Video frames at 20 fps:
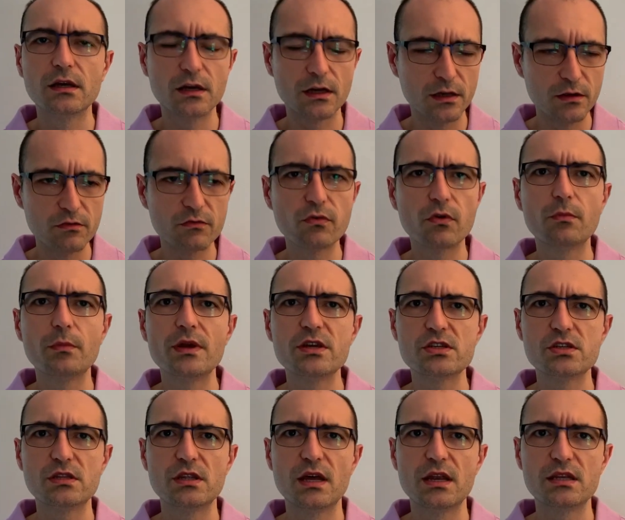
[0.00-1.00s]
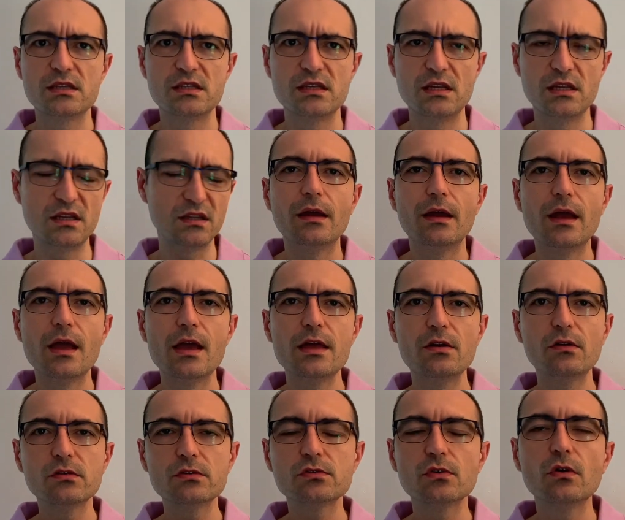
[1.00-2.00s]
Uh, information that is needed. And
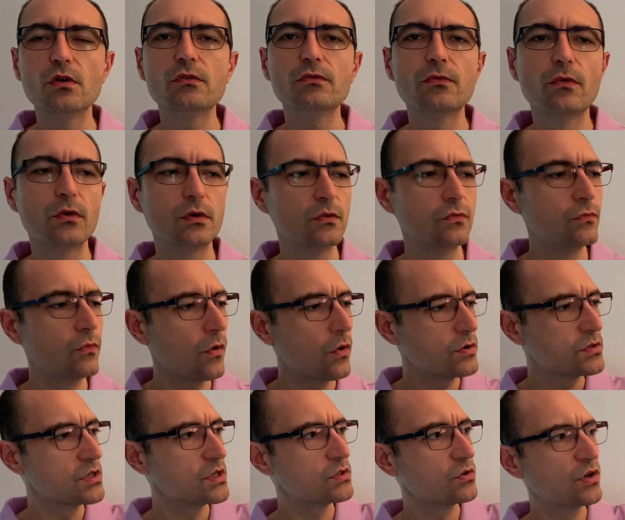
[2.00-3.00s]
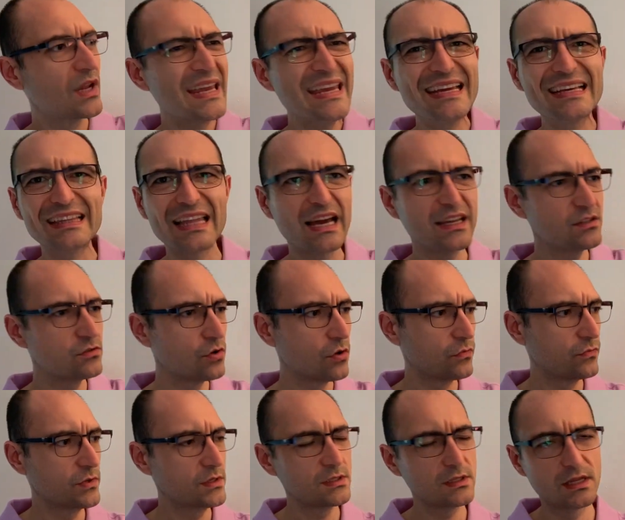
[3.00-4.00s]
also for the forces on an inclined surface,